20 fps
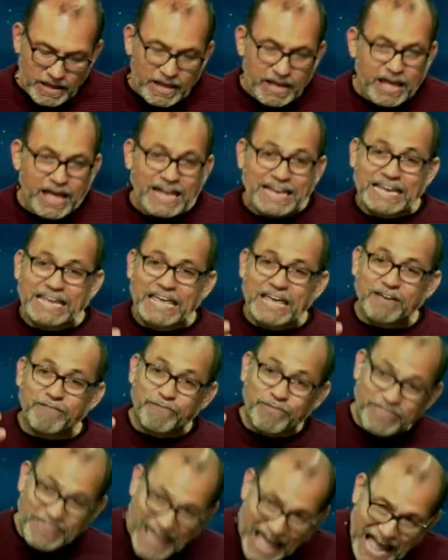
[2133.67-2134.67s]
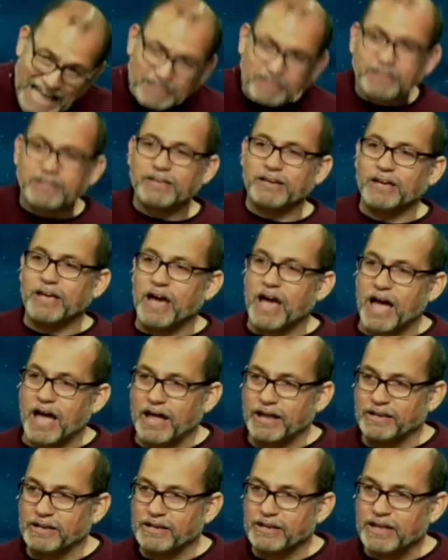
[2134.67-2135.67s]
and give that to God.
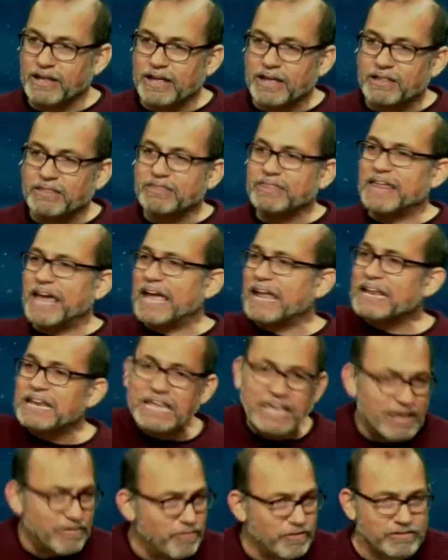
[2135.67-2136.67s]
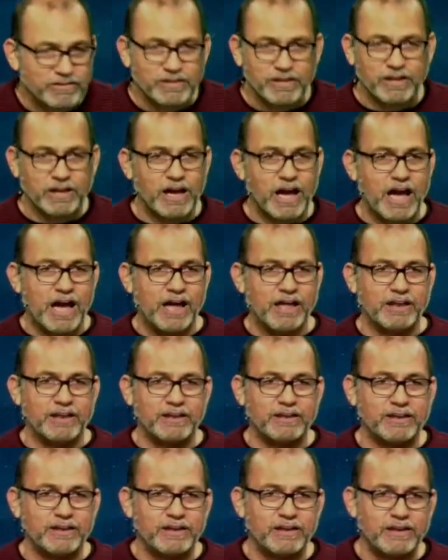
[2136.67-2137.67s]
Then give it to God.
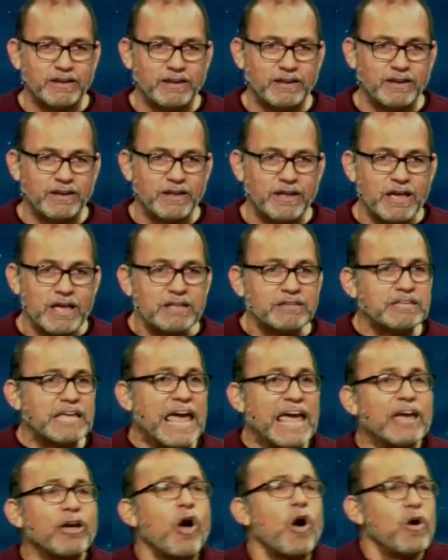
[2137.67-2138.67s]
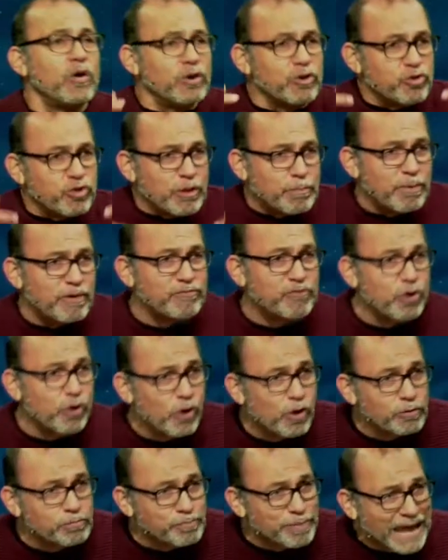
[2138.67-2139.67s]
Take ownership of your
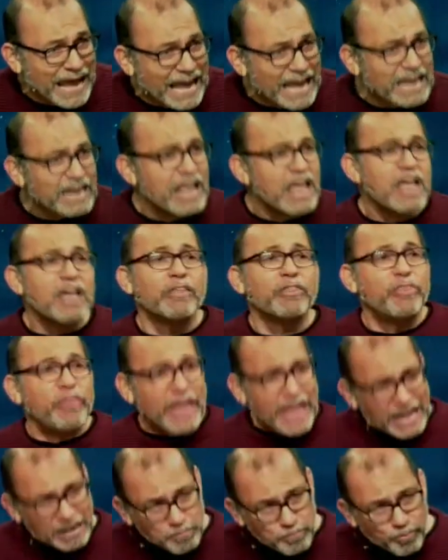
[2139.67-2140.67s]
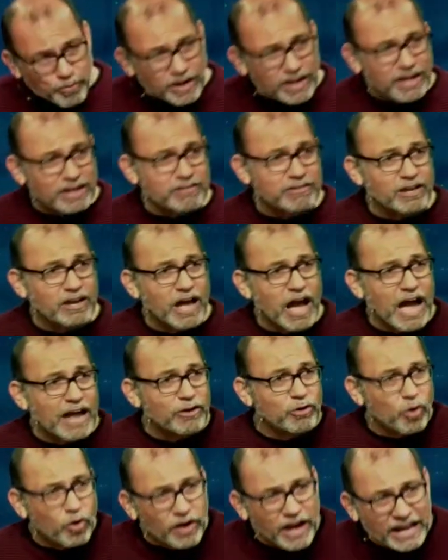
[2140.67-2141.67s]
own pain, then bring it to God.
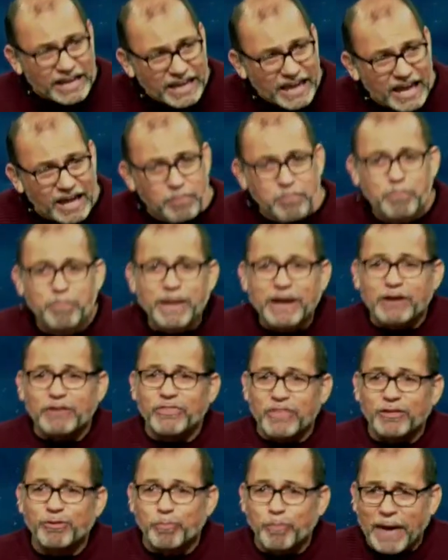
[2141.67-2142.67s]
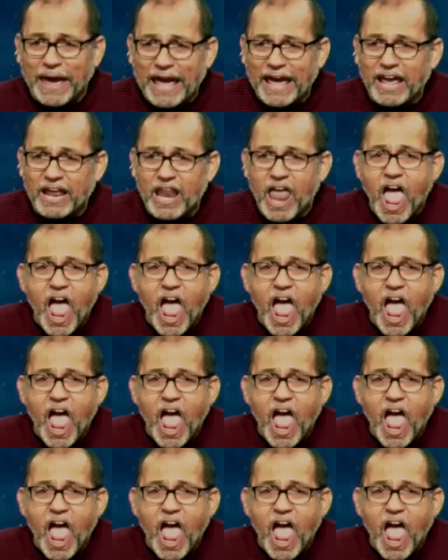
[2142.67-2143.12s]
Lord, I can't bear this pain